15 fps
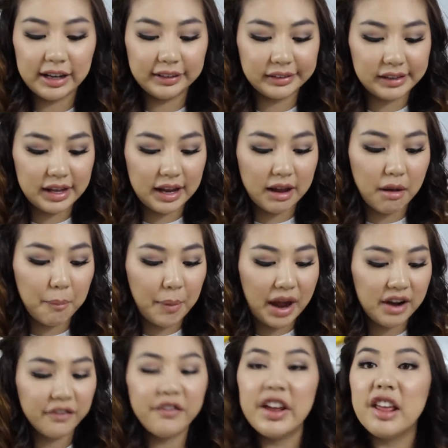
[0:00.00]
is the
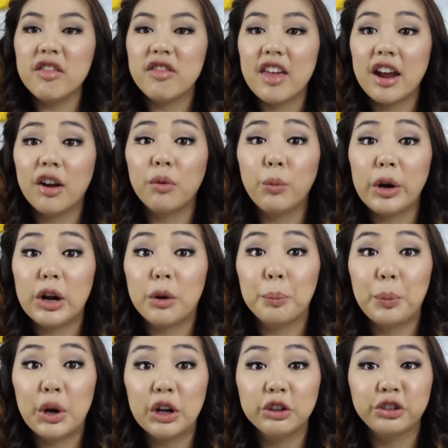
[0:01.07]
Benefit They're Real
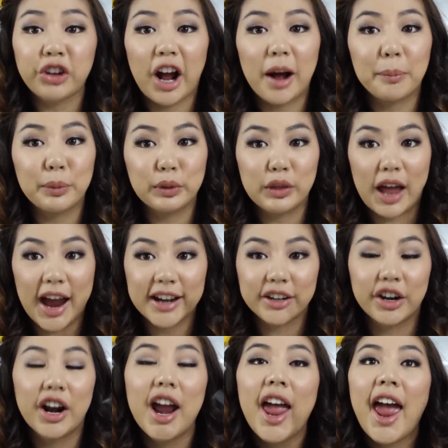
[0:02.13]
Push Up
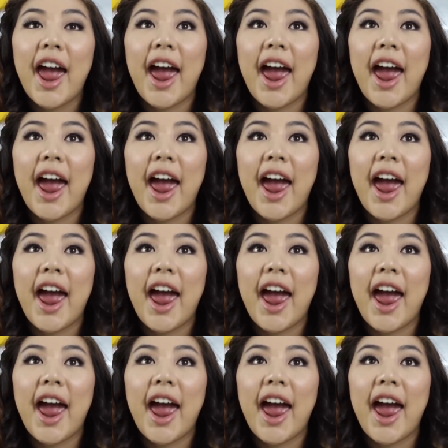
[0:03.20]
Liner,